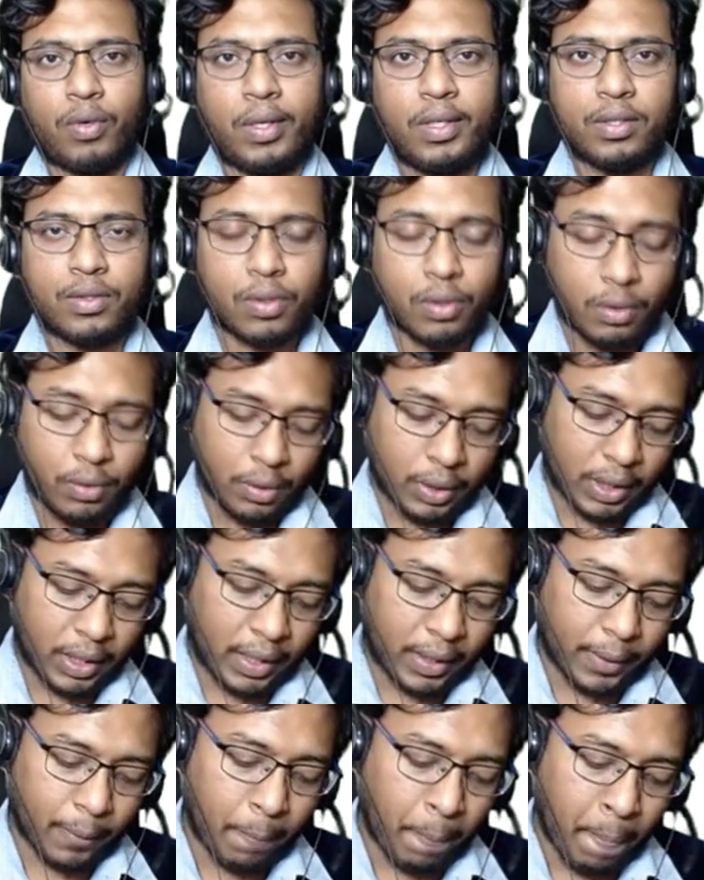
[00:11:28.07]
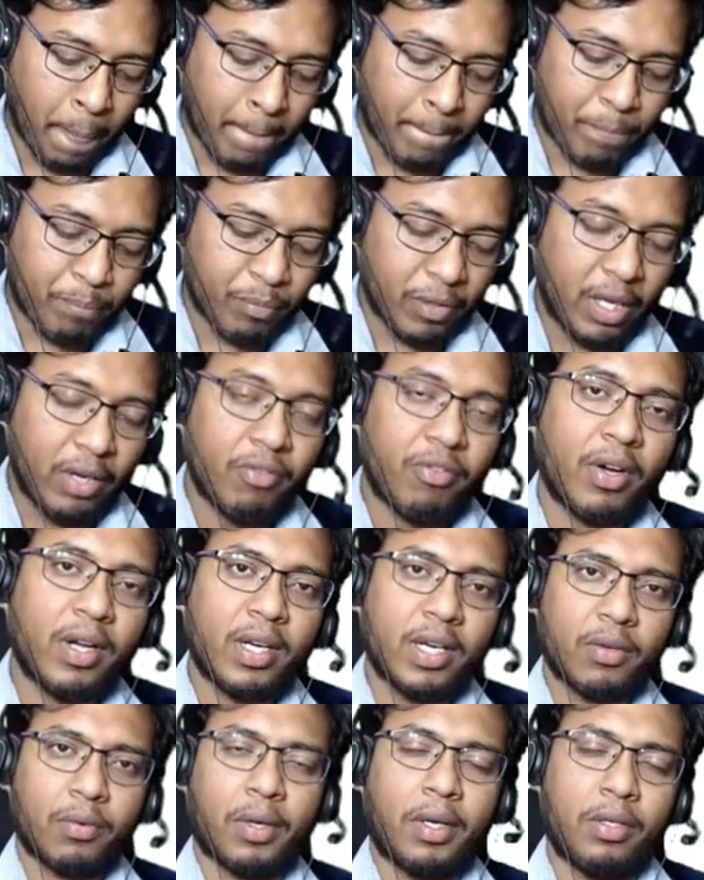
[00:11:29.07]
So you will get infinite
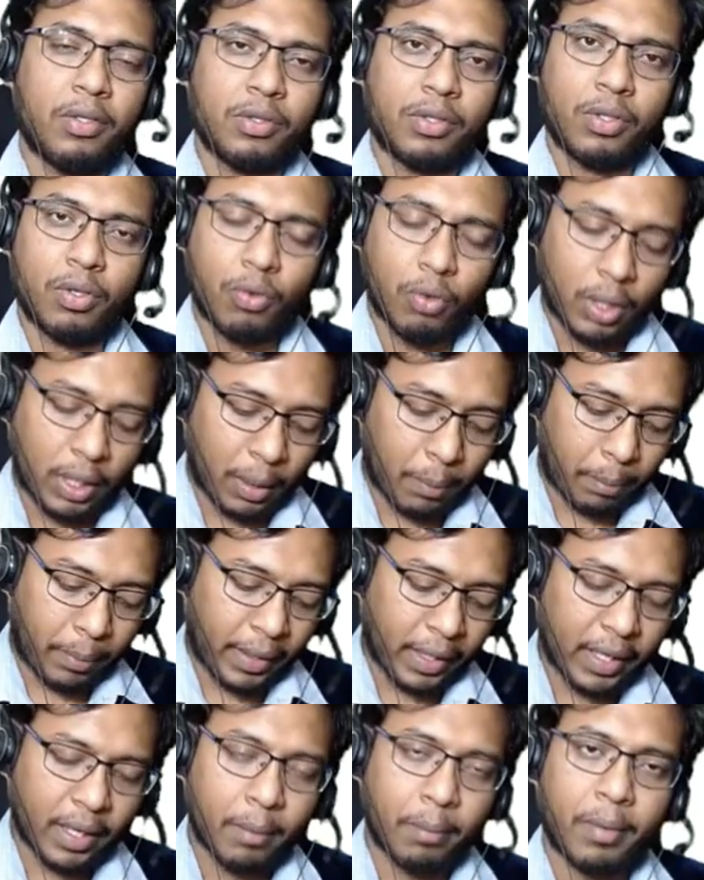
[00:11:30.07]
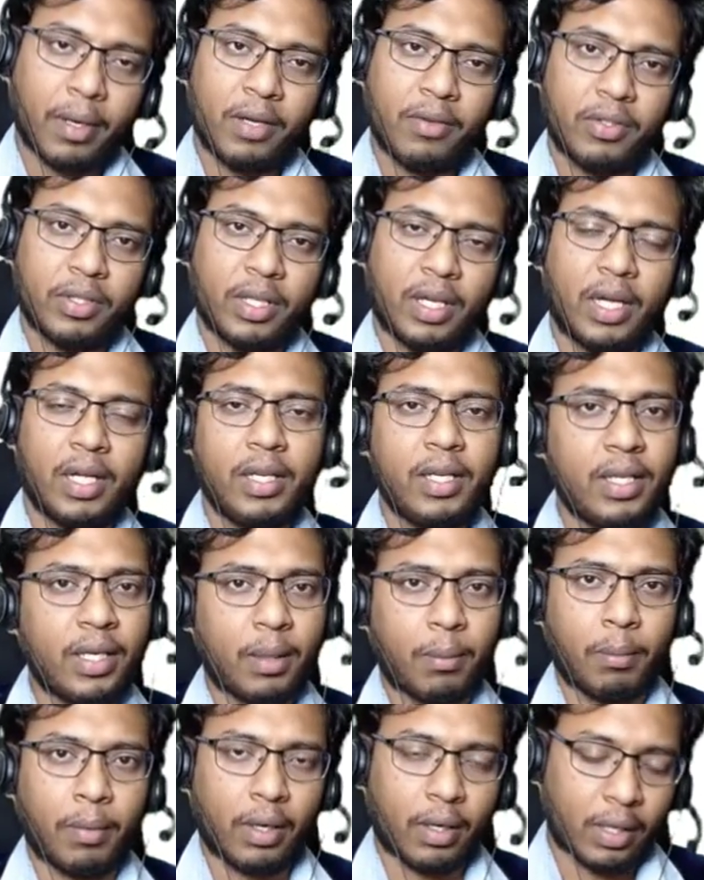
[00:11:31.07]
values. You can plug and play with any
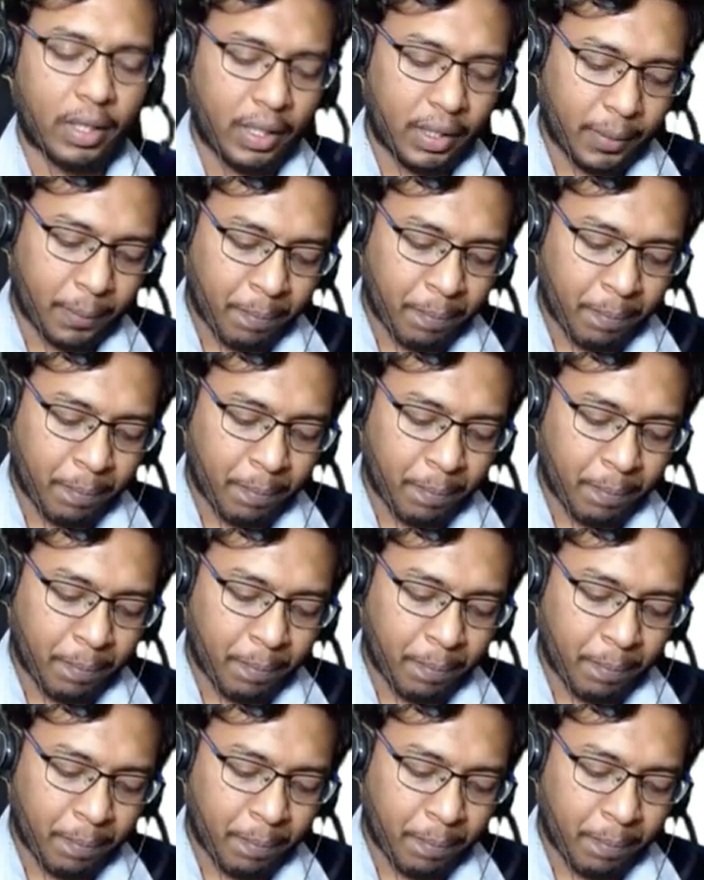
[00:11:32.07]
number, right?